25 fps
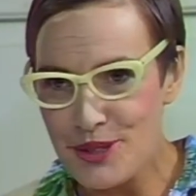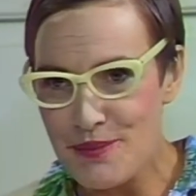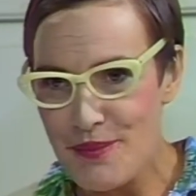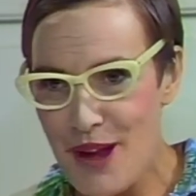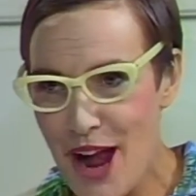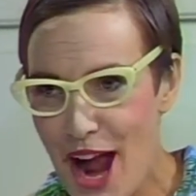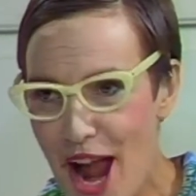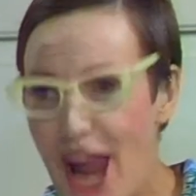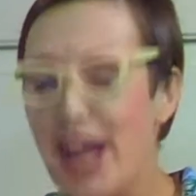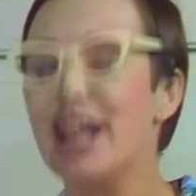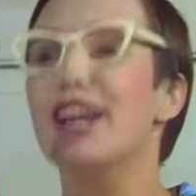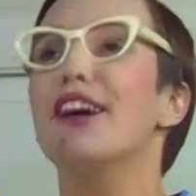
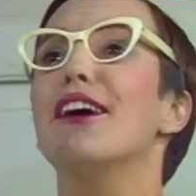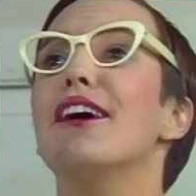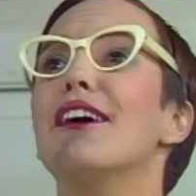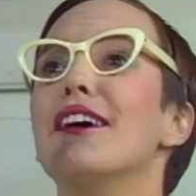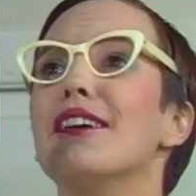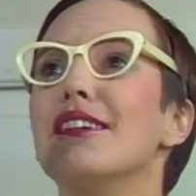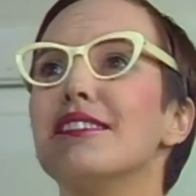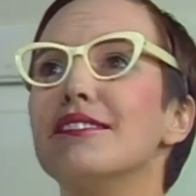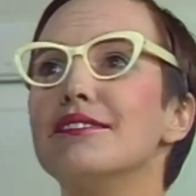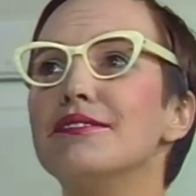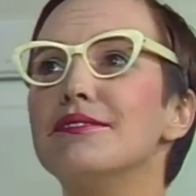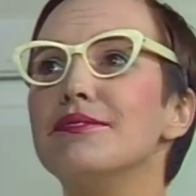make.
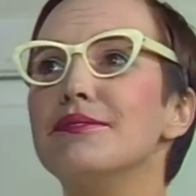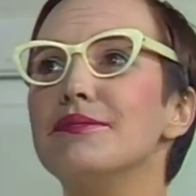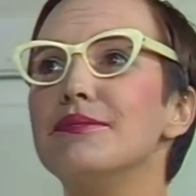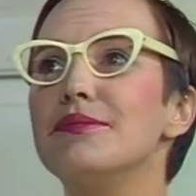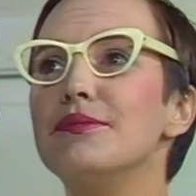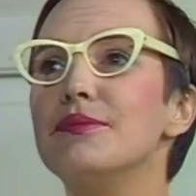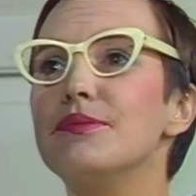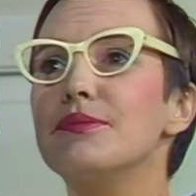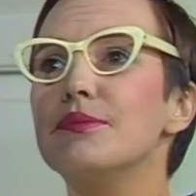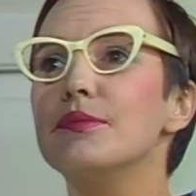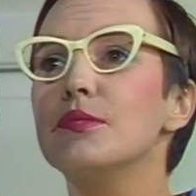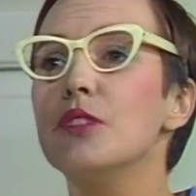
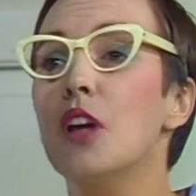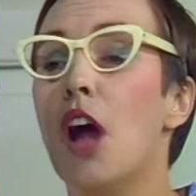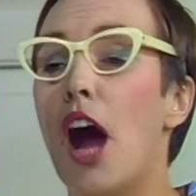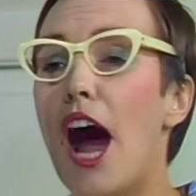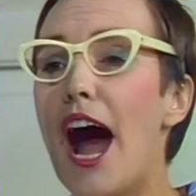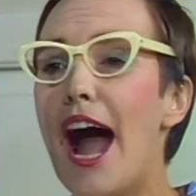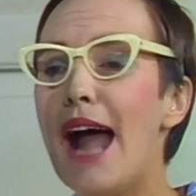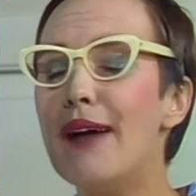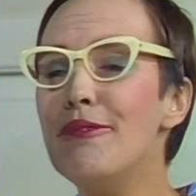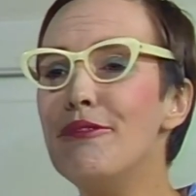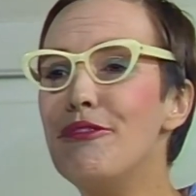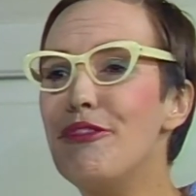Yes?
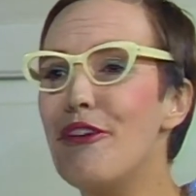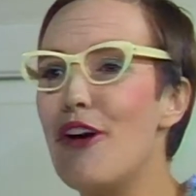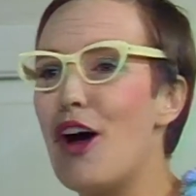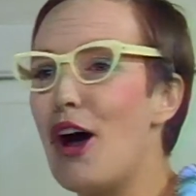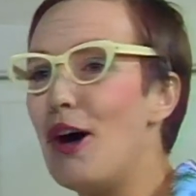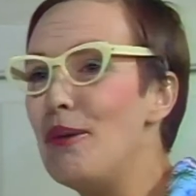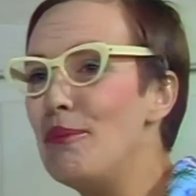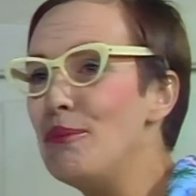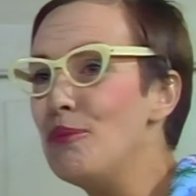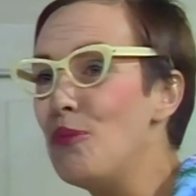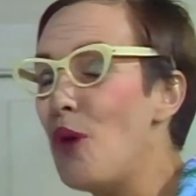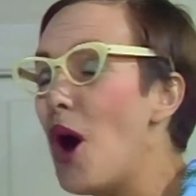I'm
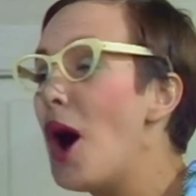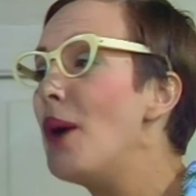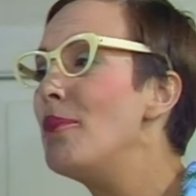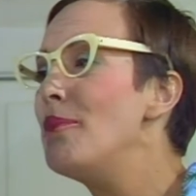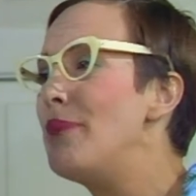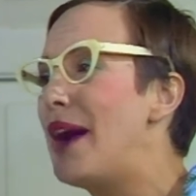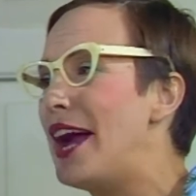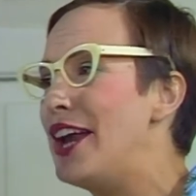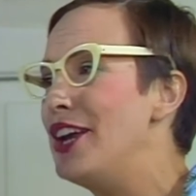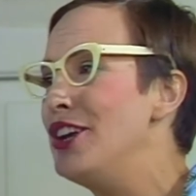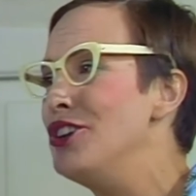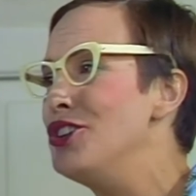from
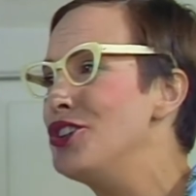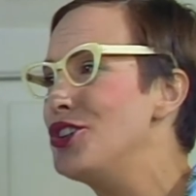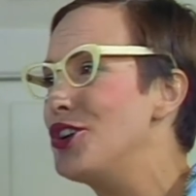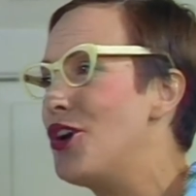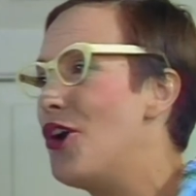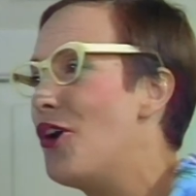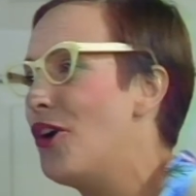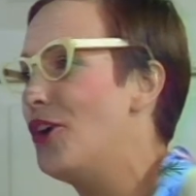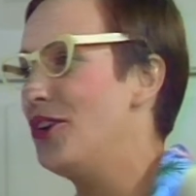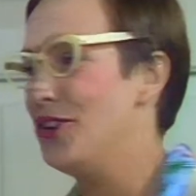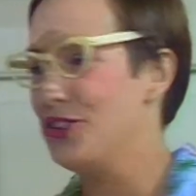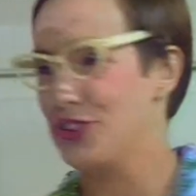Wombat
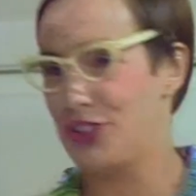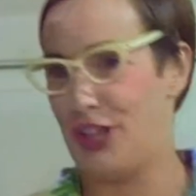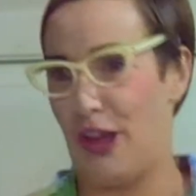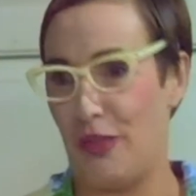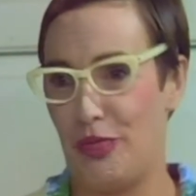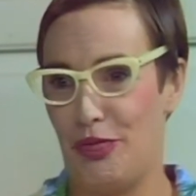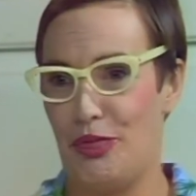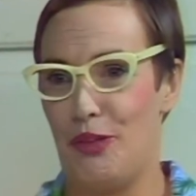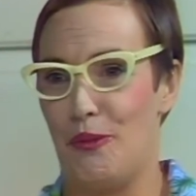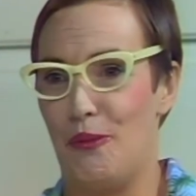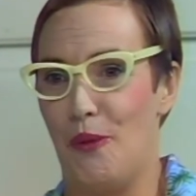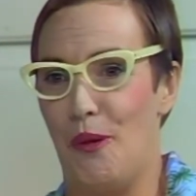Insurance.
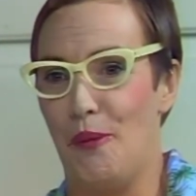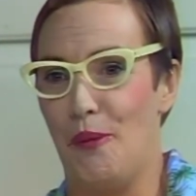Get the